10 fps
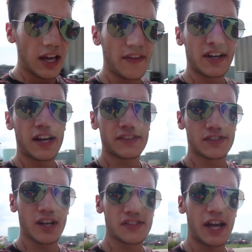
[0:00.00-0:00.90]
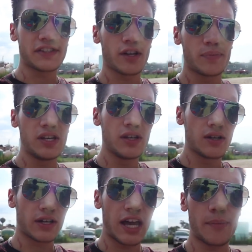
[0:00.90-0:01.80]
And then it still has the SLP
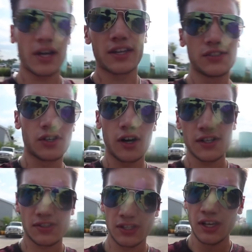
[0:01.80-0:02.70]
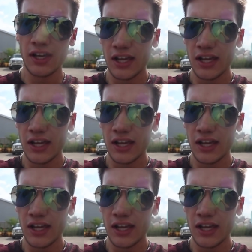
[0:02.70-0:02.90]
catback exhaust.